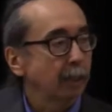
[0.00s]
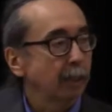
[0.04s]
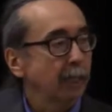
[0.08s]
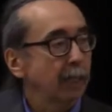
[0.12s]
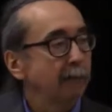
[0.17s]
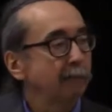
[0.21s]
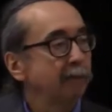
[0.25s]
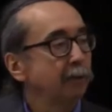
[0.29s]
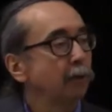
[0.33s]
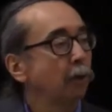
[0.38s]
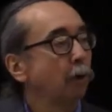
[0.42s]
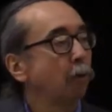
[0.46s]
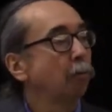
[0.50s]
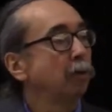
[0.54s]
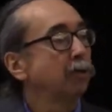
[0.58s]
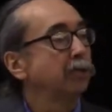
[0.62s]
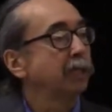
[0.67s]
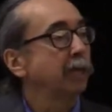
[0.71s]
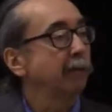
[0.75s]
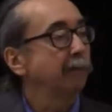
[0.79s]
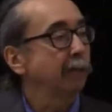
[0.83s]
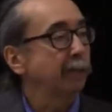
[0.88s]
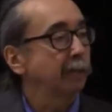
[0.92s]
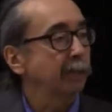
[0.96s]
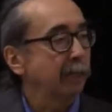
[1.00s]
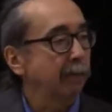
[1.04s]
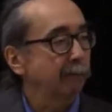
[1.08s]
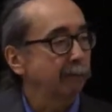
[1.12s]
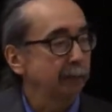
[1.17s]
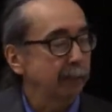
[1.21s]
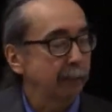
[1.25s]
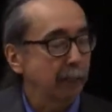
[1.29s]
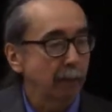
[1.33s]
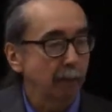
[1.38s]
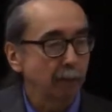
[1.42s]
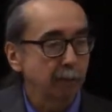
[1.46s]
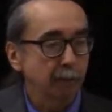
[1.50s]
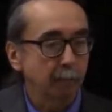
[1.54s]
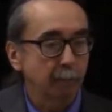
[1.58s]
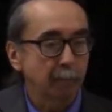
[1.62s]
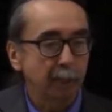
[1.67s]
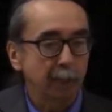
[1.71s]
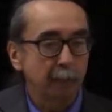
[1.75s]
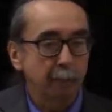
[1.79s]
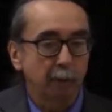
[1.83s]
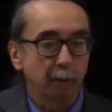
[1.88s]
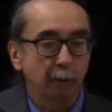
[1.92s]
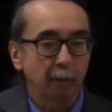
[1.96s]
even though we're
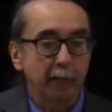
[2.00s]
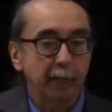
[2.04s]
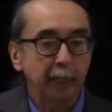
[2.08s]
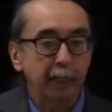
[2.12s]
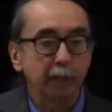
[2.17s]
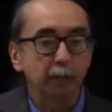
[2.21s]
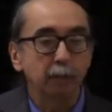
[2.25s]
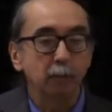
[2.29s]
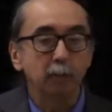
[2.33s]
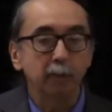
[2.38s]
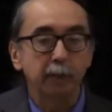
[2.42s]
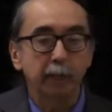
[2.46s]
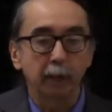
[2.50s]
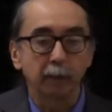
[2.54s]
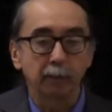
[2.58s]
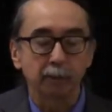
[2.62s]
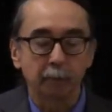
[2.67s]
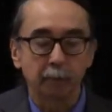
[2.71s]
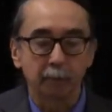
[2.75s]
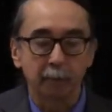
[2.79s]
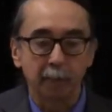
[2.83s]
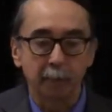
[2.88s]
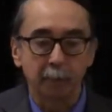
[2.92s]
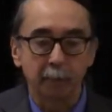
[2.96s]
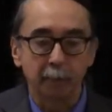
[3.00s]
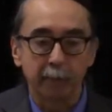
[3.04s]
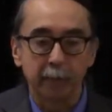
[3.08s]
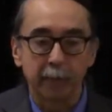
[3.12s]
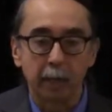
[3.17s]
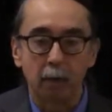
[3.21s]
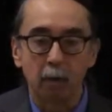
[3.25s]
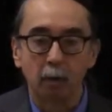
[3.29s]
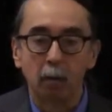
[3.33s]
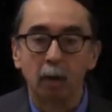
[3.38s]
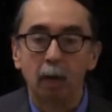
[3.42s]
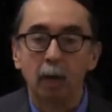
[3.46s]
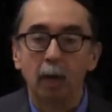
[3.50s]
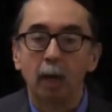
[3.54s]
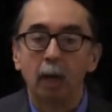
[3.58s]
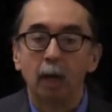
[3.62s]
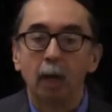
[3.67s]
77,000 people, or 82,000 people now,